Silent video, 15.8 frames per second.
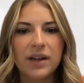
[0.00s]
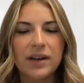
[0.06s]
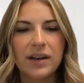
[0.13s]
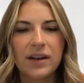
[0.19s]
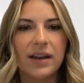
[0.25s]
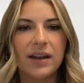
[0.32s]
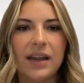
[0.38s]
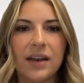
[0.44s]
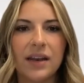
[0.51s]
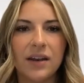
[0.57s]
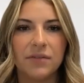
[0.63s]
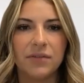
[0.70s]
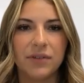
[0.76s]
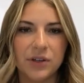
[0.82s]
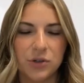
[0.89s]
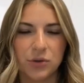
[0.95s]
can
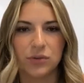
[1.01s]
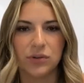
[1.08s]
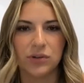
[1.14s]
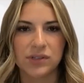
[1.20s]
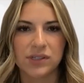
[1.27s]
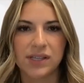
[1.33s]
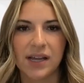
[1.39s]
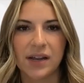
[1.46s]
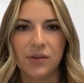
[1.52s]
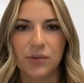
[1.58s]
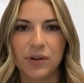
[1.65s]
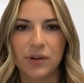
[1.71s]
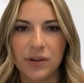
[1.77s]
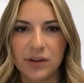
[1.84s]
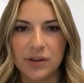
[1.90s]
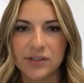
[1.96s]
individuals then
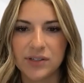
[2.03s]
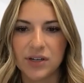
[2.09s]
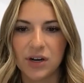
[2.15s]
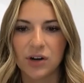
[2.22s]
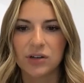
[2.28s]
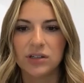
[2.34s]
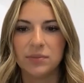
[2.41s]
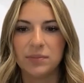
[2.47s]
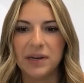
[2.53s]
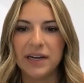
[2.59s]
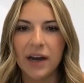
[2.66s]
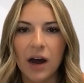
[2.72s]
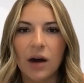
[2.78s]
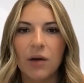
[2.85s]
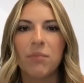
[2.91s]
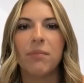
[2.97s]
really start to
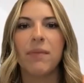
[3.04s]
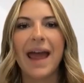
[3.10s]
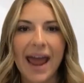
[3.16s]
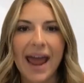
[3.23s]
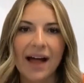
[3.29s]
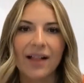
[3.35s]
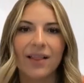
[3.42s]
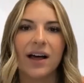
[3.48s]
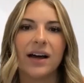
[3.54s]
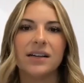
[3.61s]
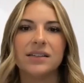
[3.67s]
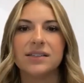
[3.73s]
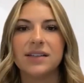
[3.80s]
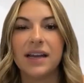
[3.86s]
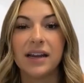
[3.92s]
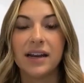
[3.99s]
become
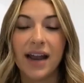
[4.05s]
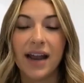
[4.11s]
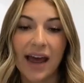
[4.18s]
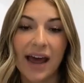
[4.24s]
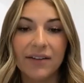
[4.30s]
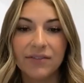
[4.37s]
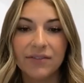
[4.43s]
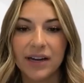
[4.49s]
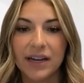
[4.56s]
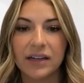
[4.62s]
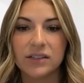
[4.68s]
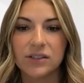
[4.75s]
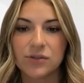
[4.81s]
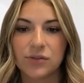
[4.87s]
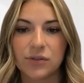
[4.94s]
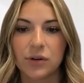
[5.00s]
allies and
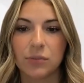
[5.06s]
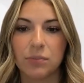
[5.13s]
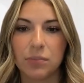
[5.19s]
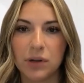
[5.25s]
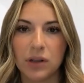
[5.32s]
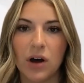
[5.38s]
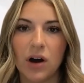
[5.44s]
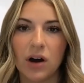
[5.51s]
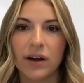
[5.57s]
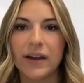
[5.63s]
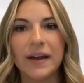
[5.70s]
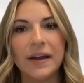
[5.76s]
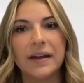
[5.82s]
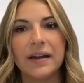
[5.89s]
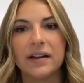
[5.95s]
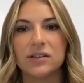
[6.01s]
advocates for
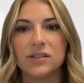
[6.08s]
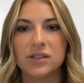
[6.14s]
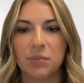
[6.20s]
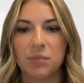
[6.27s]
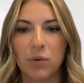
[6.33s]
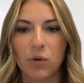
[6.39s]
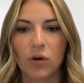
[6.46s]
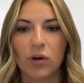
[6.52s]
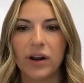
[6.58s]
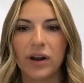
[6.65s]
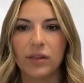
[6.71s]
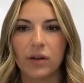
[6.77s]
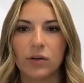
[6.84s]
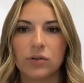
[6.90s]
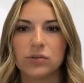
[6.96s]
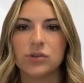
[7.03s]
belonging and
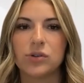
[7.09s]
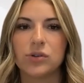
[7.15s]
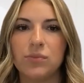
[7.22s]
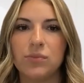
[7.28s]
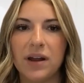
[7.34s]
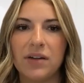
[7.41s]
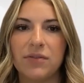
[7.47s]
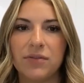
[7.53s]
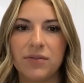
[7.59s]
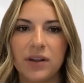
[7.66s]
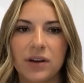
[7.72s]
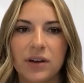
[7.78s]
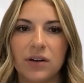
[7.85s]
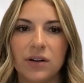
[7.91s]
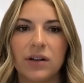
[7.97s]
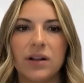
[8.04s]
supporting those who may
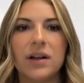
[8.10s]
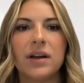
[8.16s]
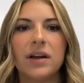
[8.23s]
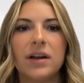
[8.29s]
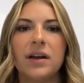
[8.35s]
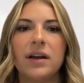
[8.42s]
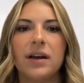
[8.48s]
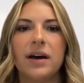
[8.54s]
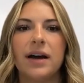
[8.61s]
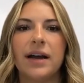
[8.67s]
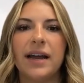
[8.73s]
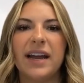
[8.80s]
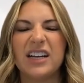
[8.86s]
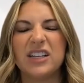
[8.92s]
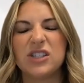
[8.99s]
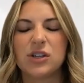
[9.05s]
feel
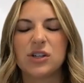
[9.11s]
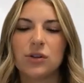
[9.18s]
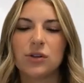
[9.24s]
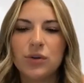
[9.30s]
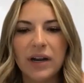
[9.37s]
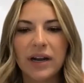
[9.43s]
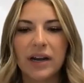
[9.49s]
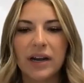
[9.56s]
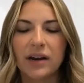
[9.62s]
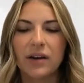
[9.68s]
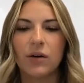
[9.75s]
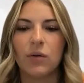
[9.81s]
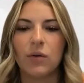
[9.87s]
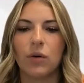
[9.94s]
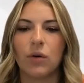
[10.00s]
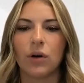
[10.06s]
excluded
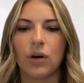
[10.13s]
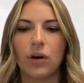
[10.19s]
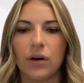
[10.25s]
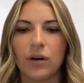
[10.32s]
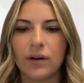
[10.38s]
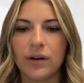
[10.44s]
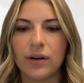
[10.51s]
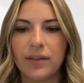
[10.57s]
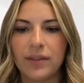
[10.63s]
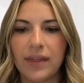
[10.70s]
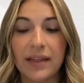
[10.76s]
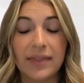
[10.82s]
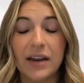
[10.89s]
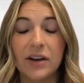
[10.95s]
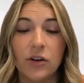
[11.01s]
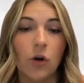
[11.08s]
or
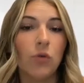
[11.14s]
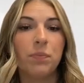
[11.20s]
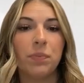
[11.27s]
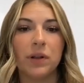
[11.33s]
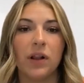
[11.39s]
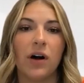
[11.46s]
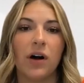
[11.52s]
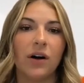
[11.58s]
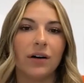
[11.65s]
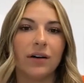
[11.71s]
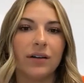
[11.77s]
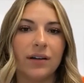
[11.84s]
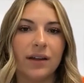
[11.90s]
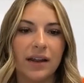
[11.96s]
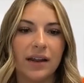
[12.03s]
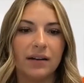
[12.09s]
that they don't
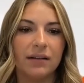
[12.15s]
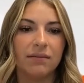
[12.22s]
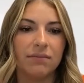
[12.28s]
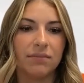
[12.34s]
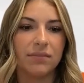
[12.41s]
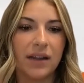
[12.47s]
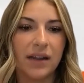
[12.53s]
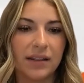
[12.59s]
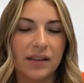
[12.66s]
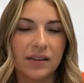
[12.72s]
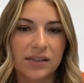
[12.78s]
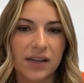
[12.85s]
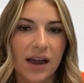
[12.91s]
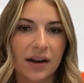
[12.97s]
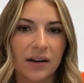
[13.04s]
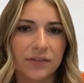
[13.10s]
belong in
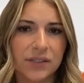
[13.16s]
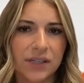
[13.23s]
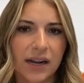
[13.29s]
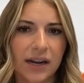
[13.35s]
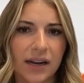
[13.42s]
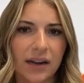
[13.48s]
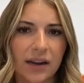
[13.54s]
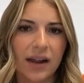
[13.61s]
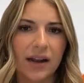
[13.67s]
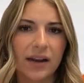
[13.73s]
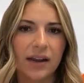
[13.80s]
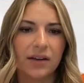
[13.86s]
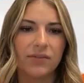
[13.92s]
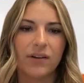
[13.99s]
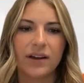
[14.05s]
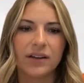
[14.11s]
this kind of setting?
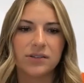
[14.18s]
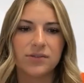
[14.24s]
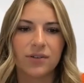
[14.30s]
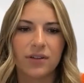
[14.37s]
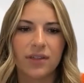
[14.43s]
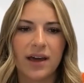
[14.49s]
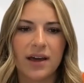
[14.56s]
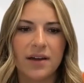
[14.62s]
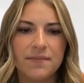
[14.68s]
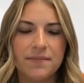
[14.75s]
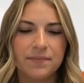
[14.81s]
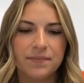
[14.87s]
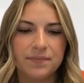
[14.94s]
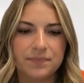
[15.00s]
Any advice for that?